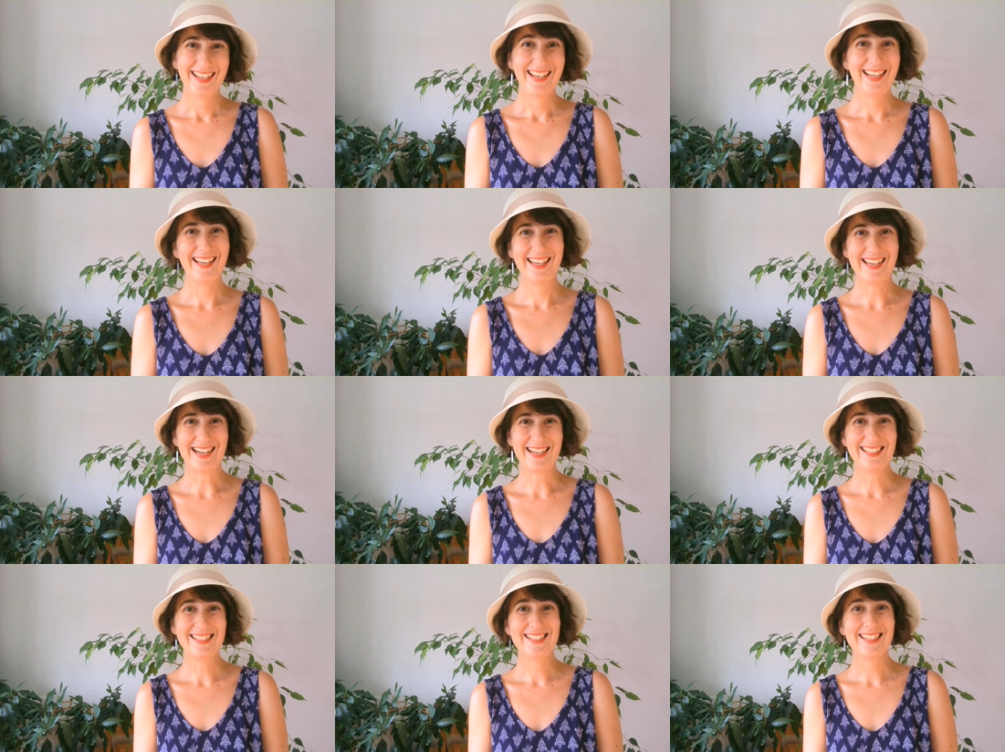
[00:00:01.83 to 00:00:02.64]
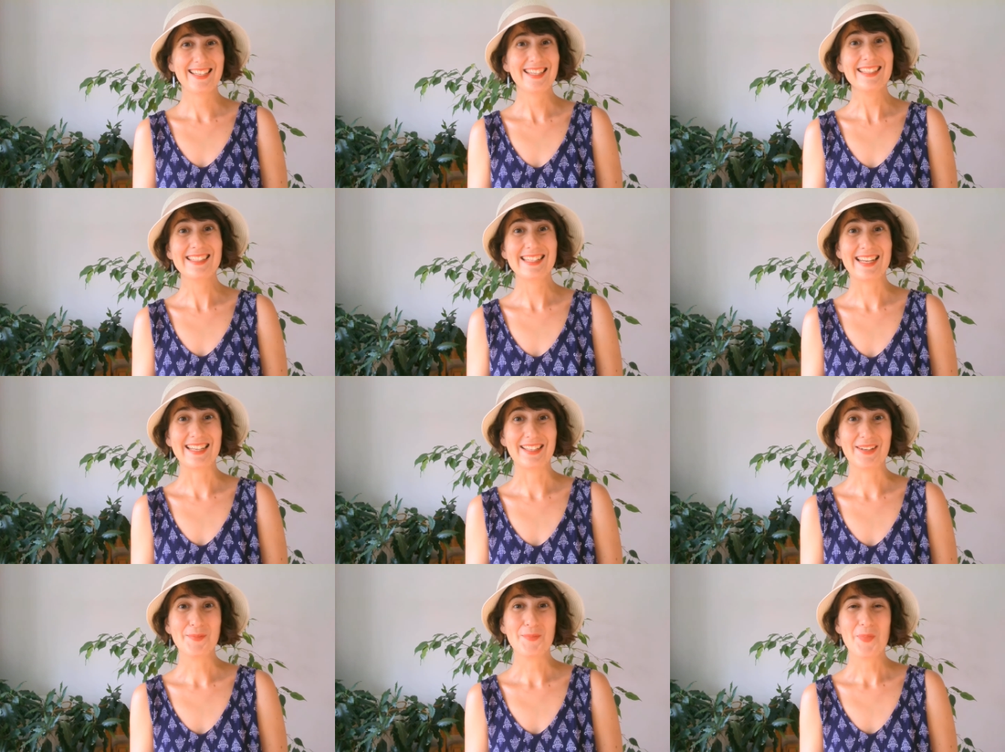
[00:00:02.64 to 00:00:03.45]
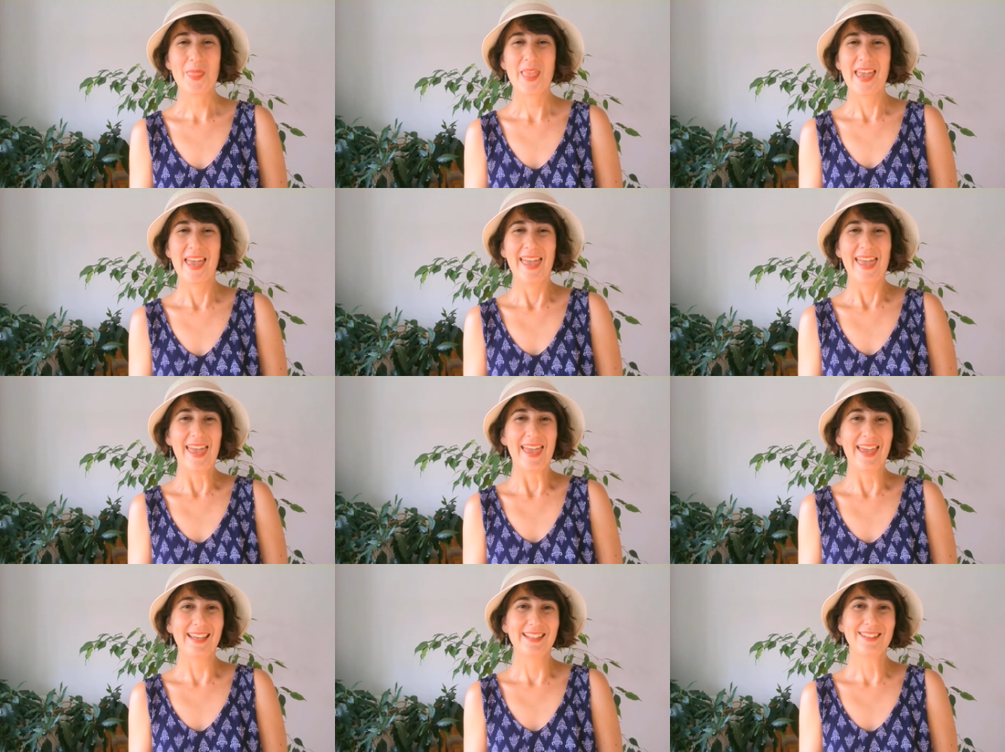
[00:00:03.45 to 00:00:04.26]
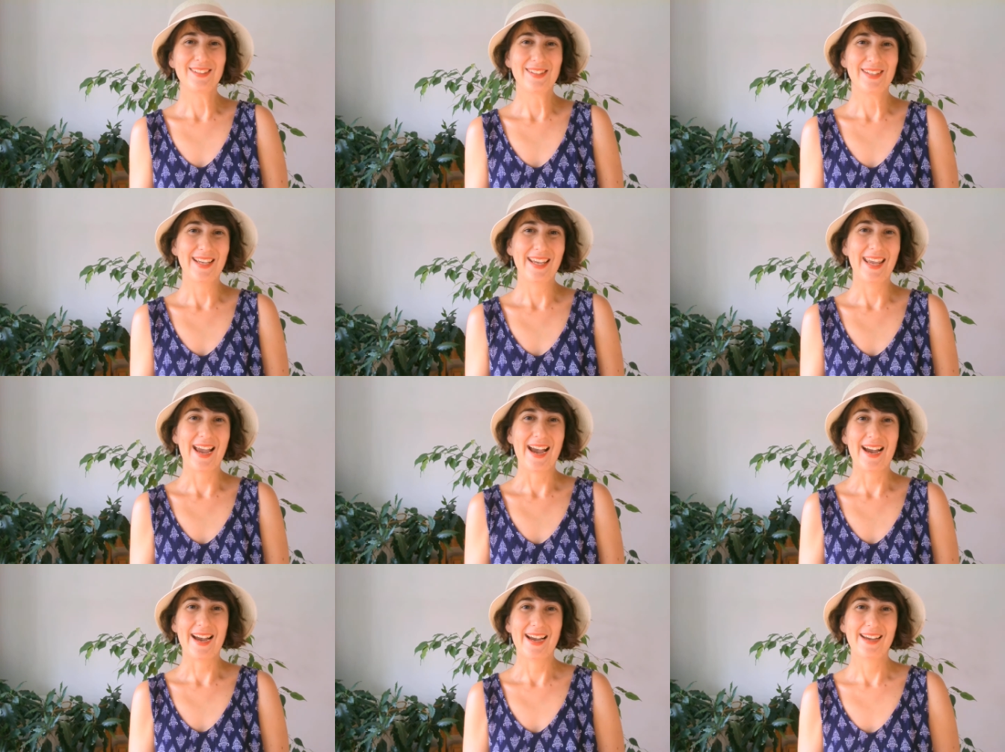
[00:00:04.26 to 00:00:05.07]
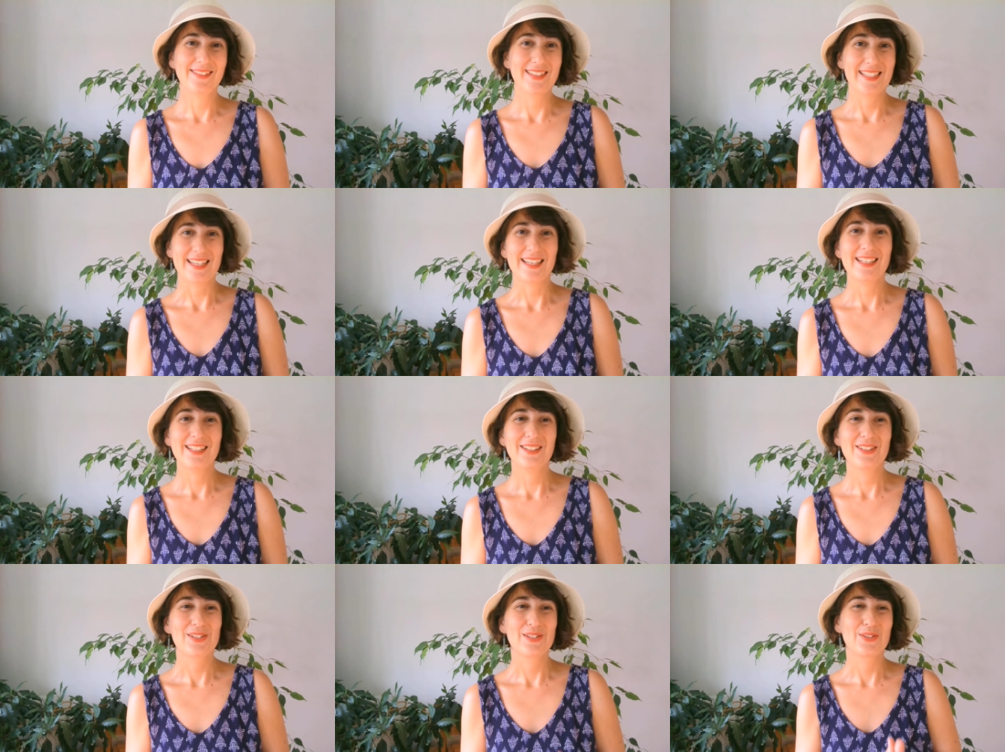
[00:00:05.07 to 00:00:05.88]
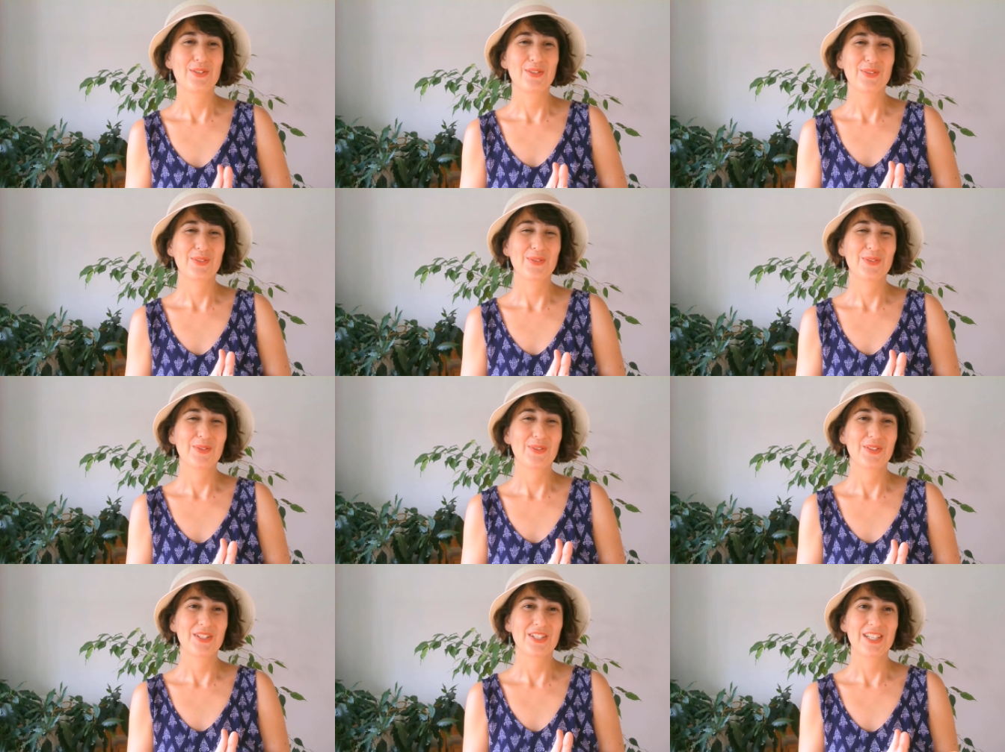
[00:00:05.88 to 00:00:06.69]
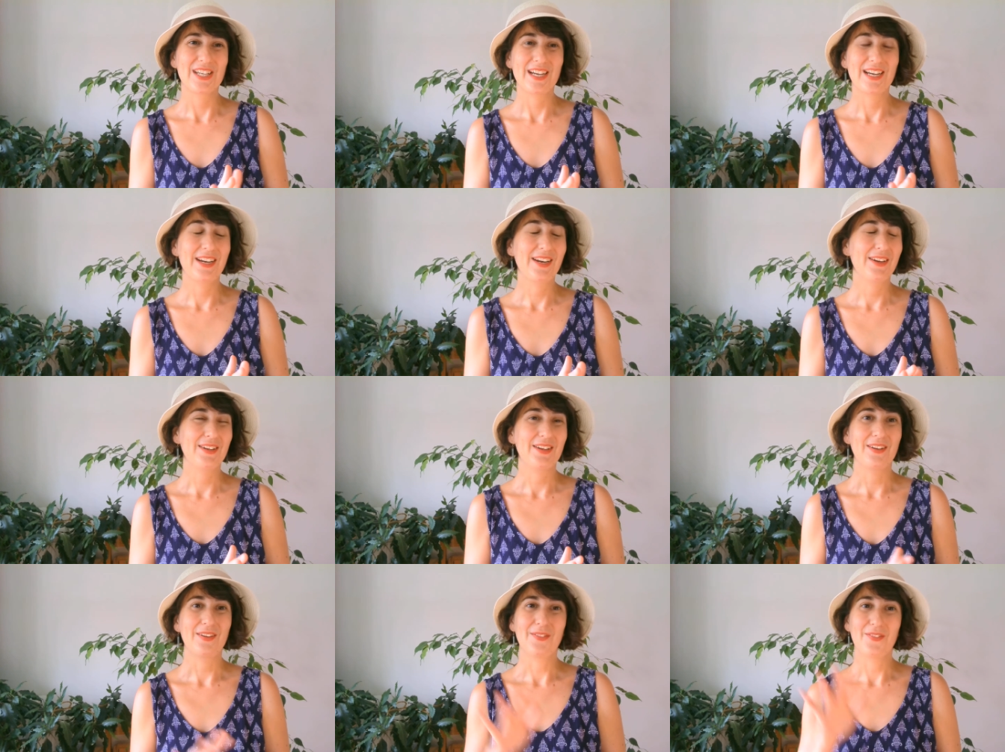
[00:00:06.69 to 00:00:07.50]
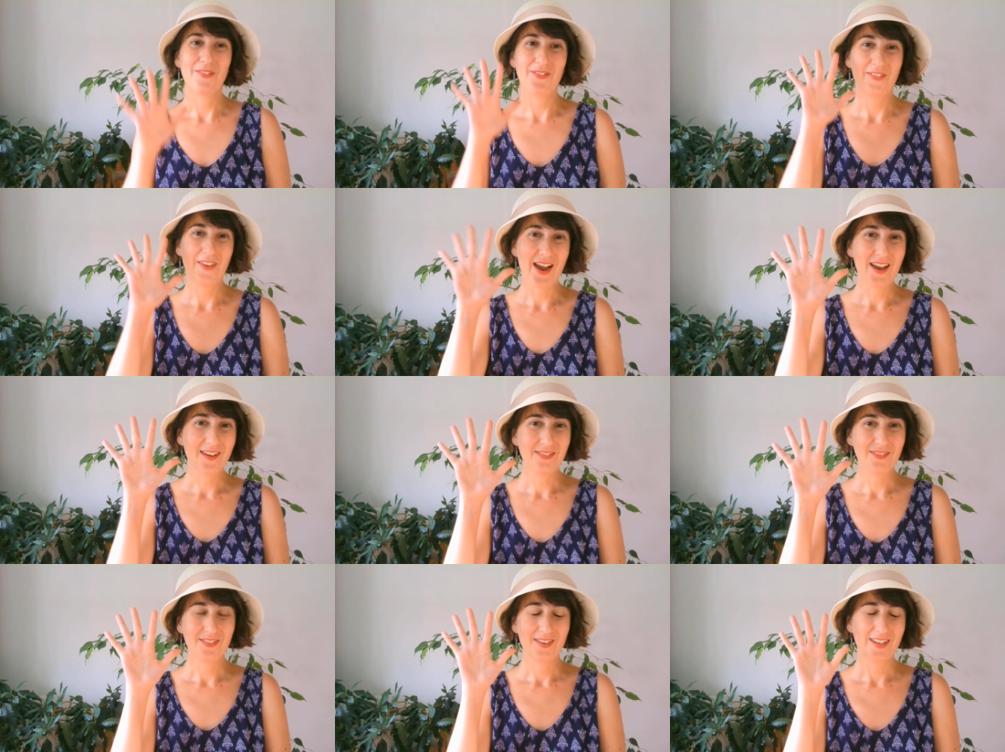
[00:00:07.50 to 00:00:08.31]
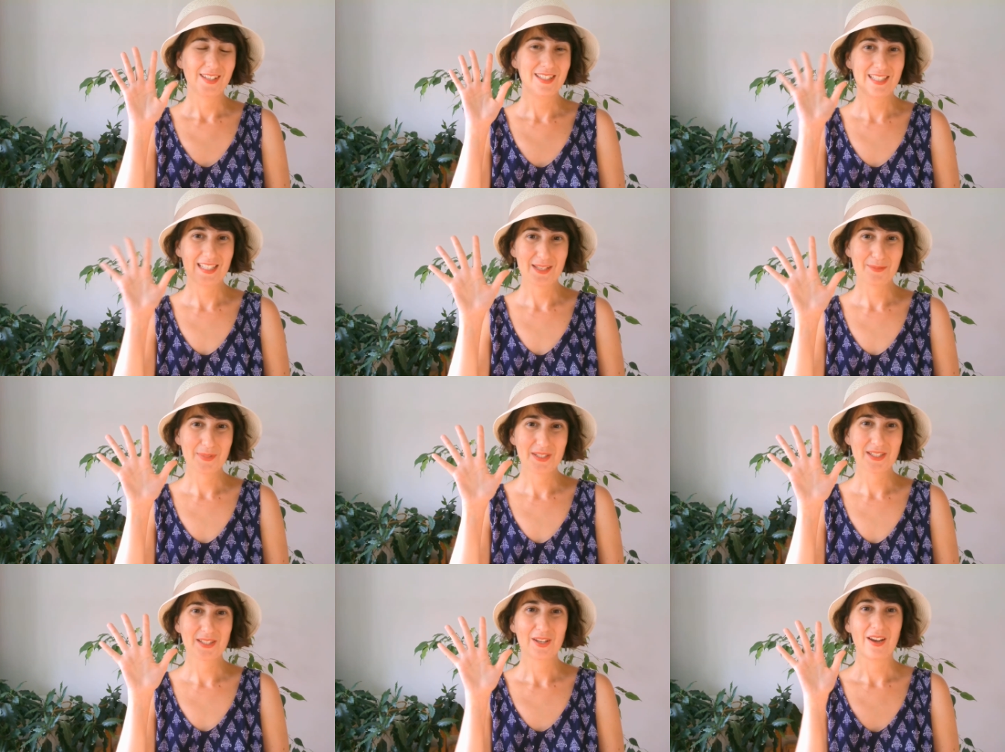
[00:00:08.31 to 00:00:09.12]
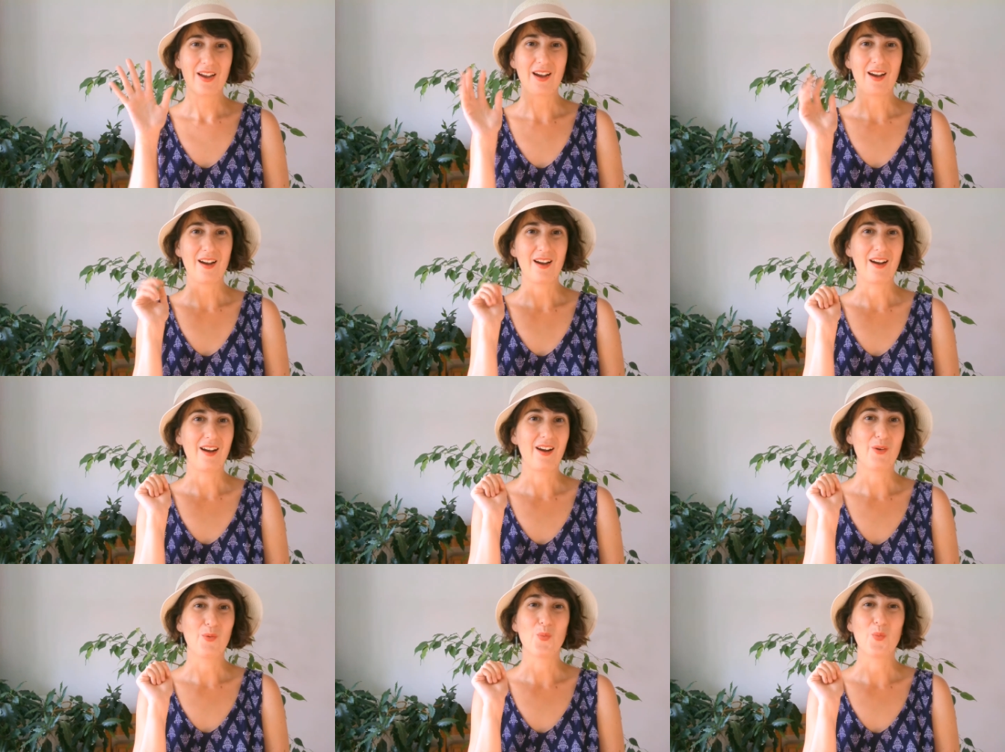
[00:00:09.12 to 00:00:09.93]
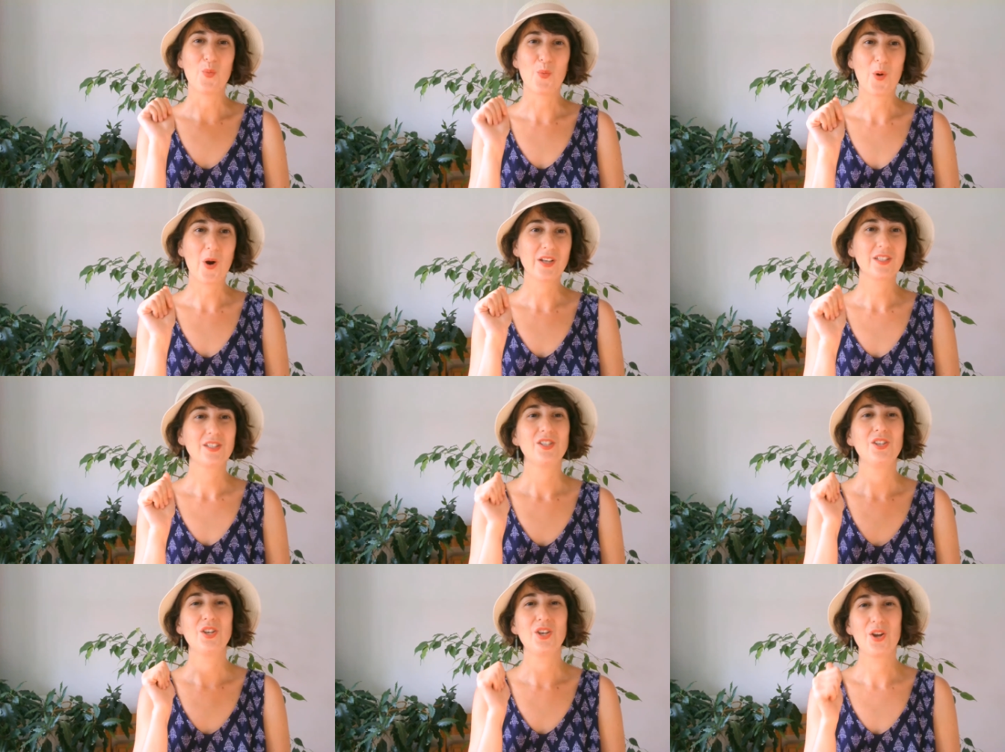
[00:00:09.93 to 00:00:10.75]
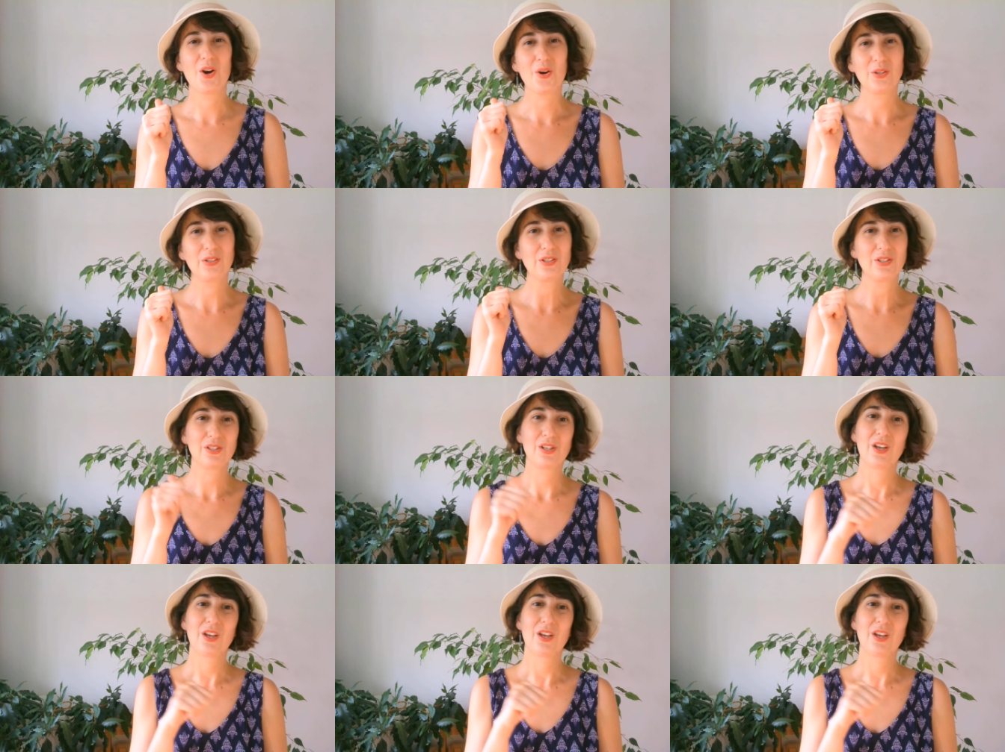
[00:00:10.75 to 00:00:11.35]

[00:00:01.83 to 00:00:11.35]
Hey guys, it's Lena, and today I've decided to share 5 tips what not